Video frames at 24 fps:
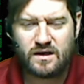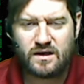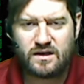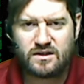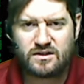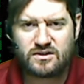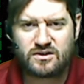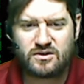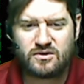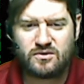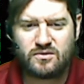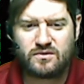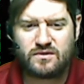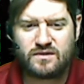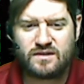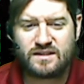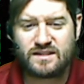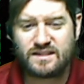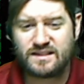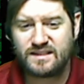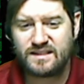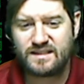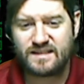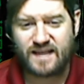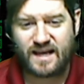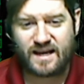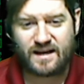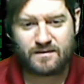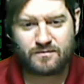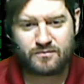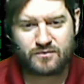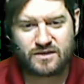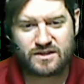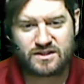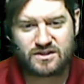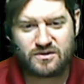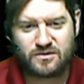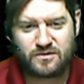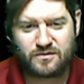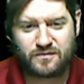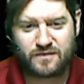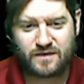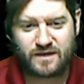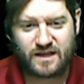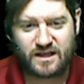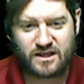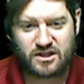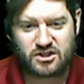So this is a data breach
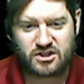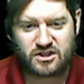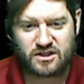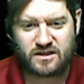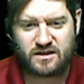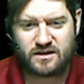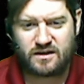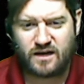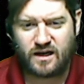notification.